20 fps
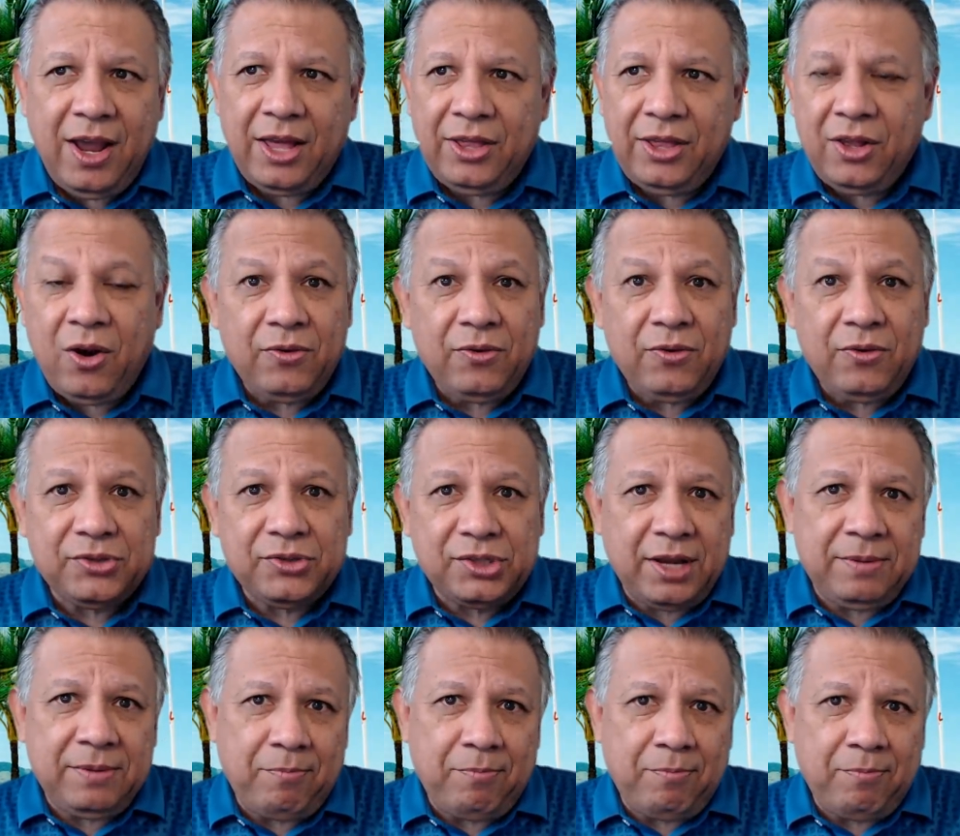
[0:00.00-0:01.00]
and then all of a
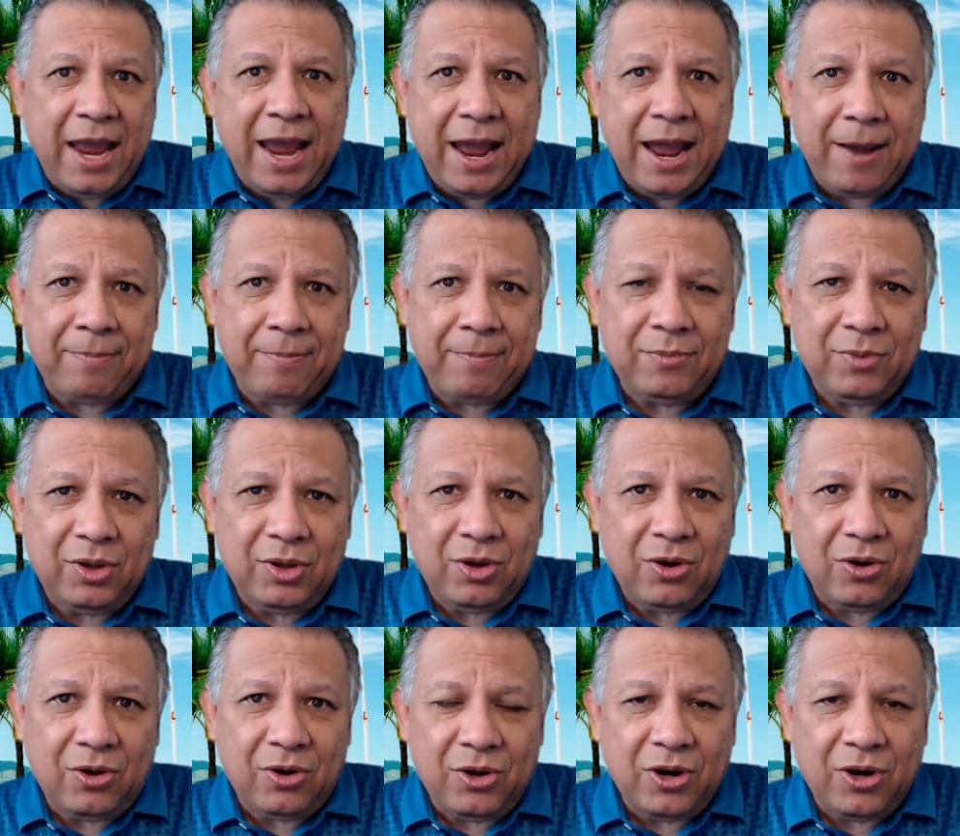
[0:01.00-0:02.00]
sudden, bam,
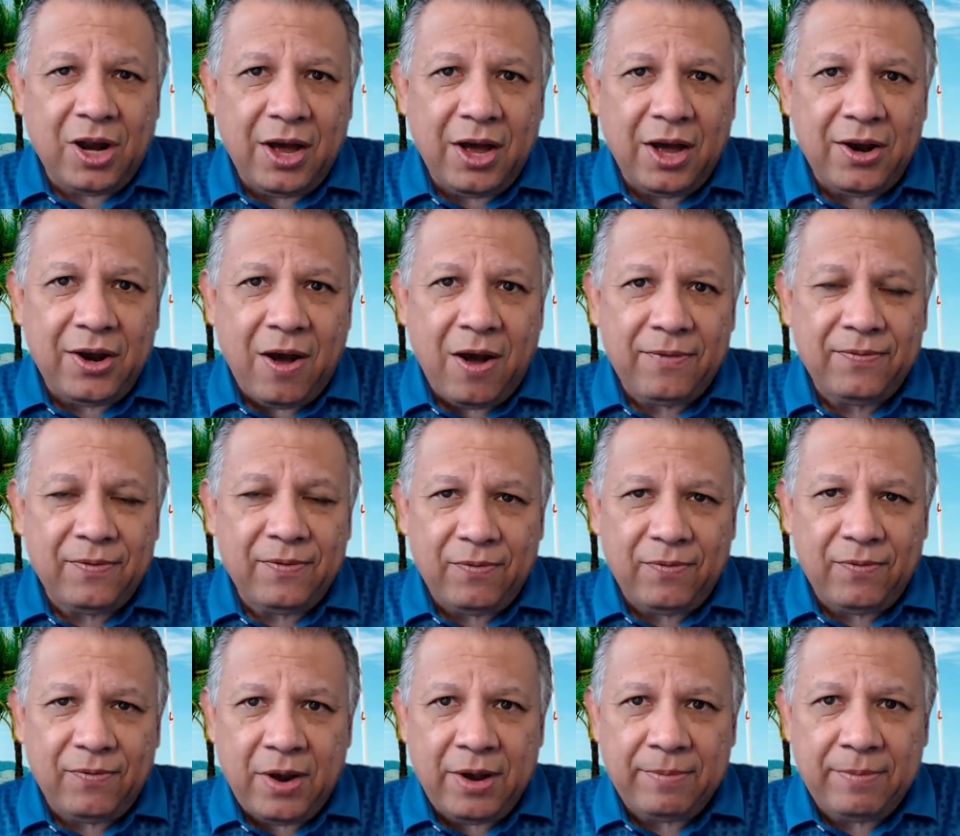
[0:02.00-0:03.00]
you're you're cut off
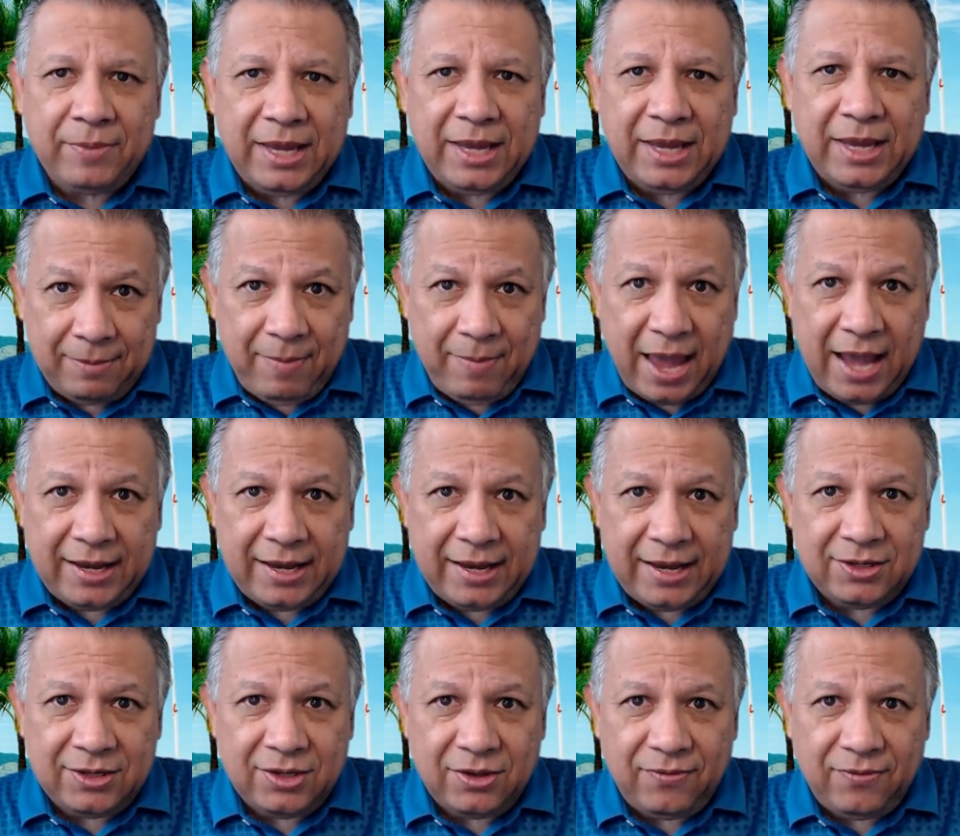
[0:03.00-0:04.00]
from getting back
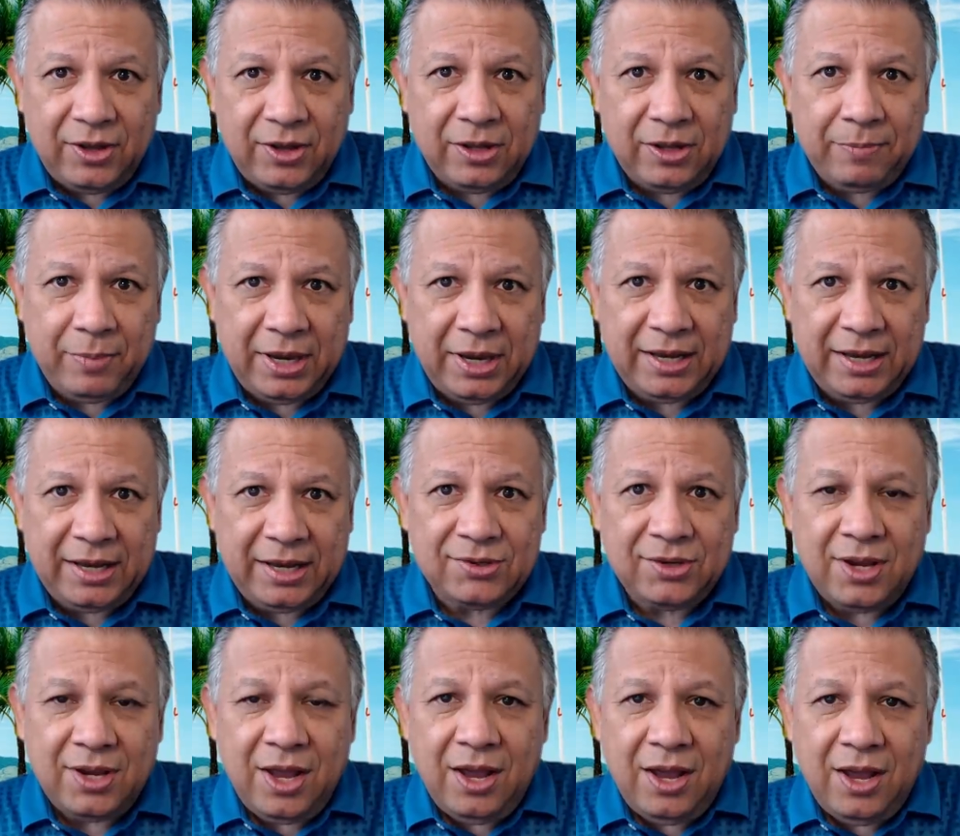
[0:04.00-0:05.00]
into the
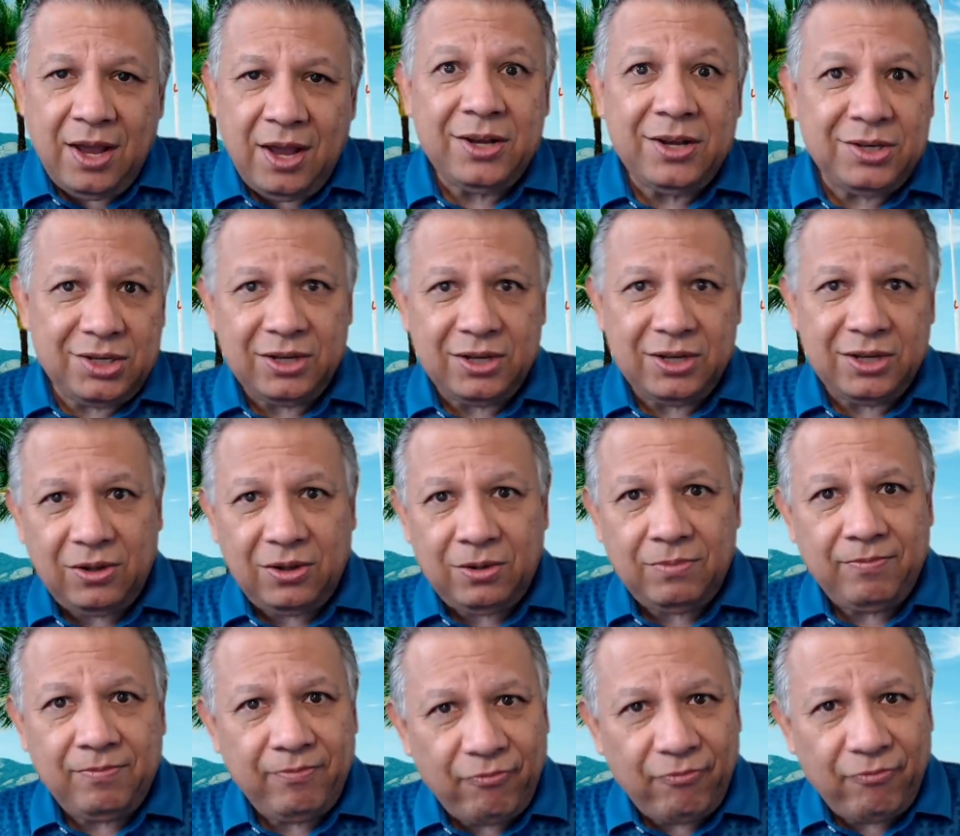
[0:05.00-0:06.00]
Philippines
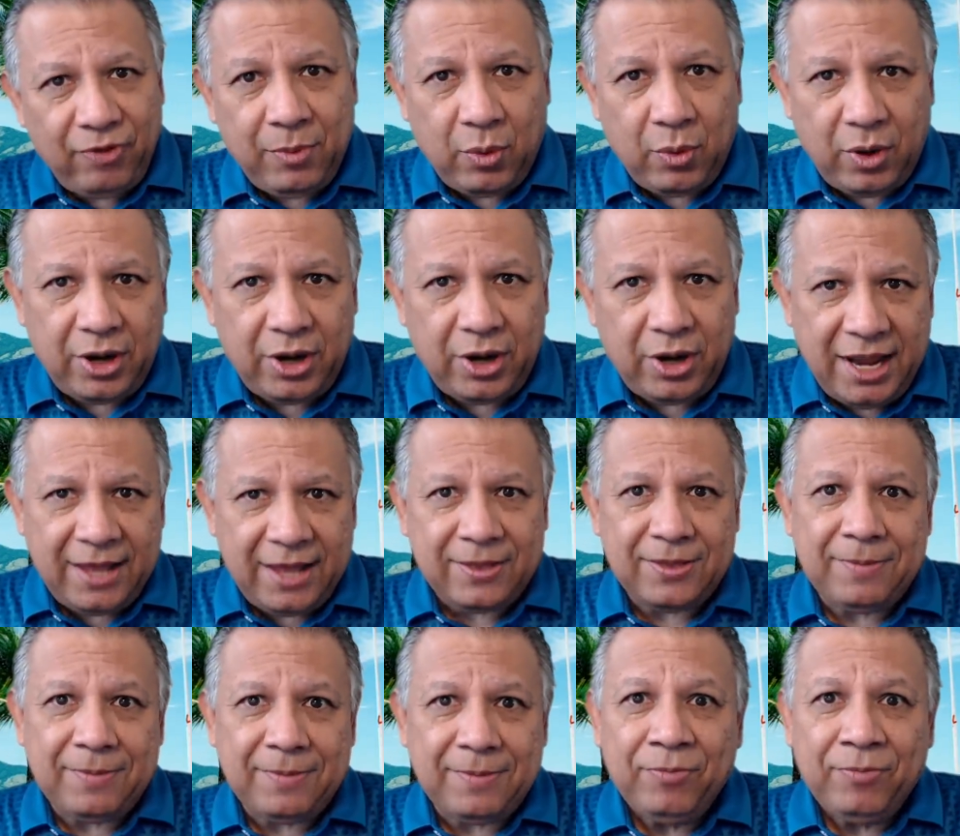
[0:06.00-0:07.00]
until February
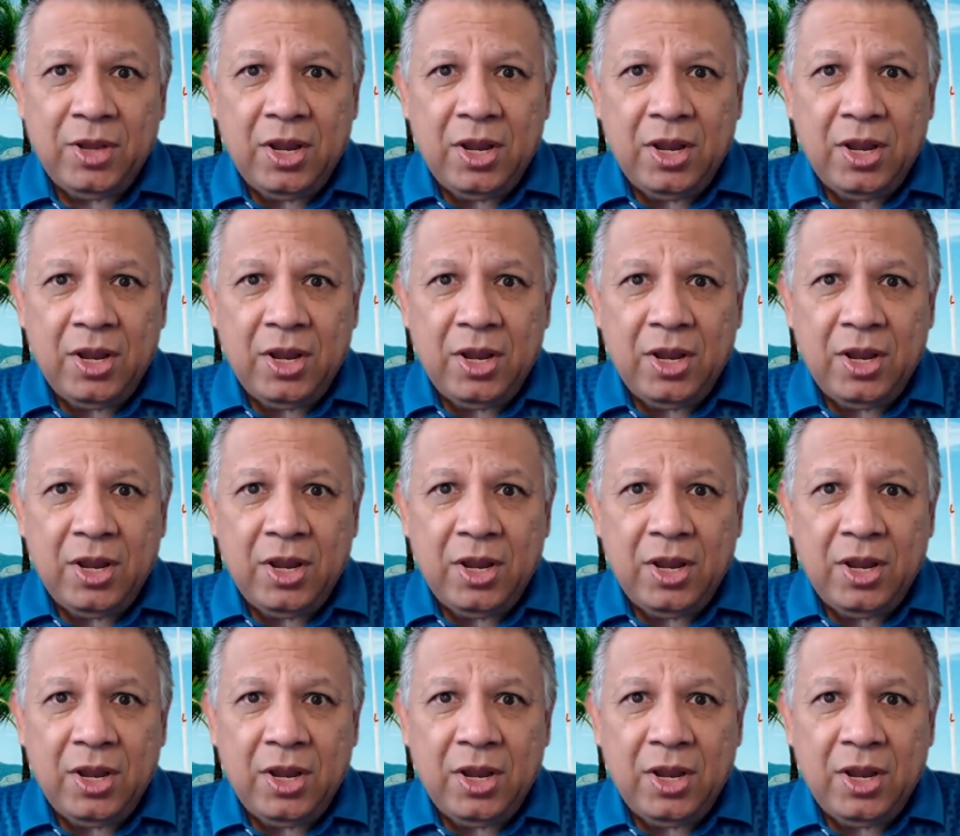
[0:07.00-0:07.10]
tenth.